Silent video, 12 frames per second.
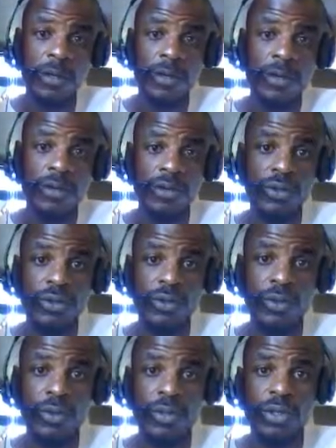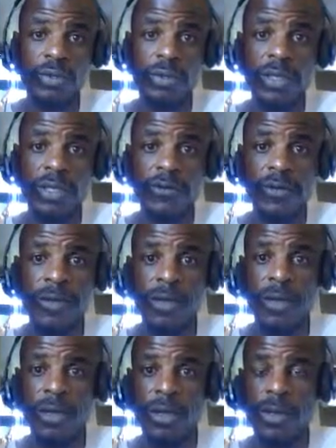or is it true when you believe it
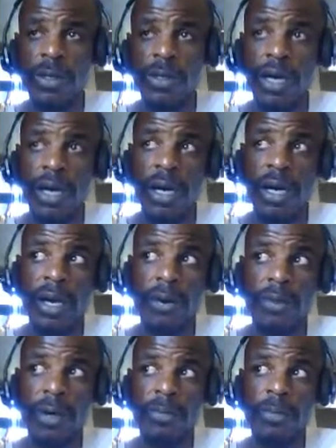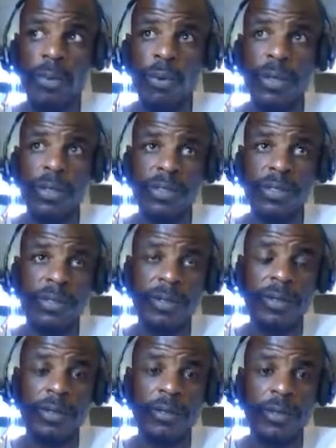and know it? At what point is
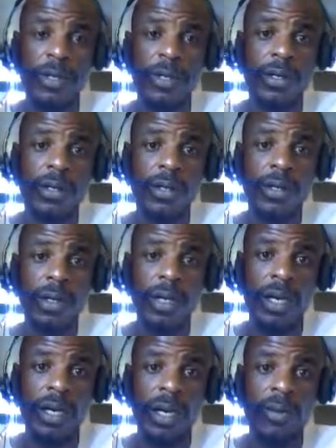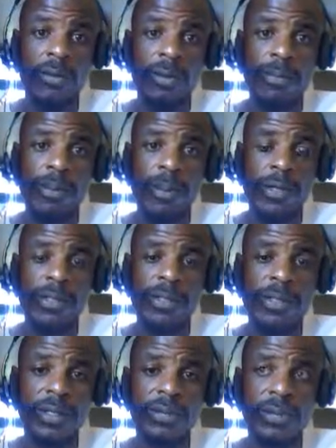something real, and at what point is
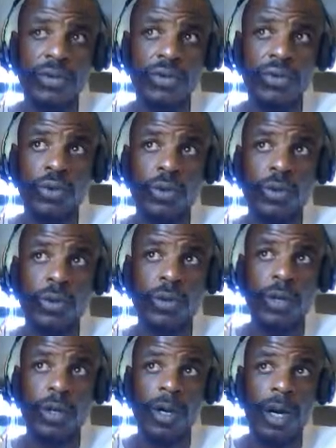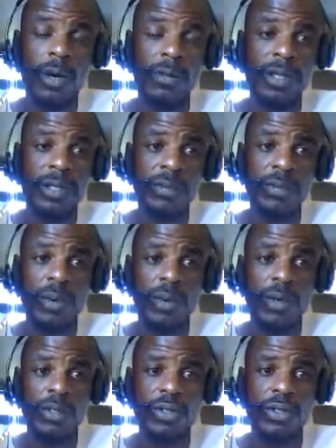something true? I'm leading
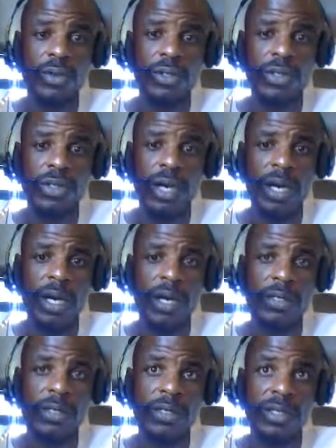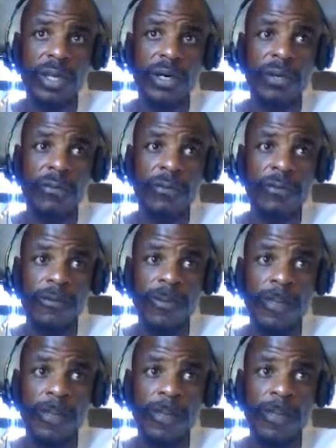more towards self,